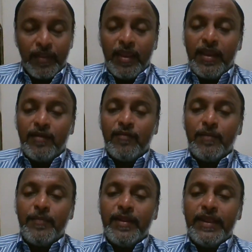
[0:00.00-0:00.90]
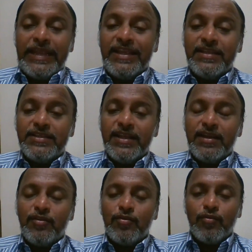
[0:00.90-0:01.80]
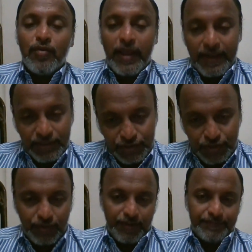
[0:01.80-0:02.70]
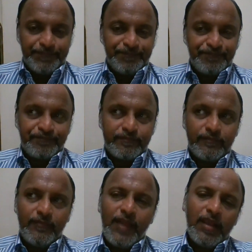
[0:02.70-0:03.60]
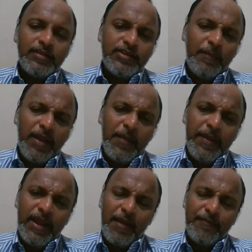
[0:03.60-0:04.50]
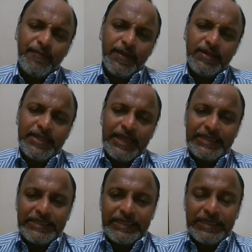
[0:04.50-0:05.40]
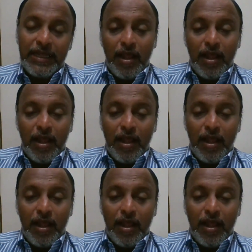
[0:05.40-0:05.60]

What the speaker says: it will be easy to enjoy. Sometimes it happens that the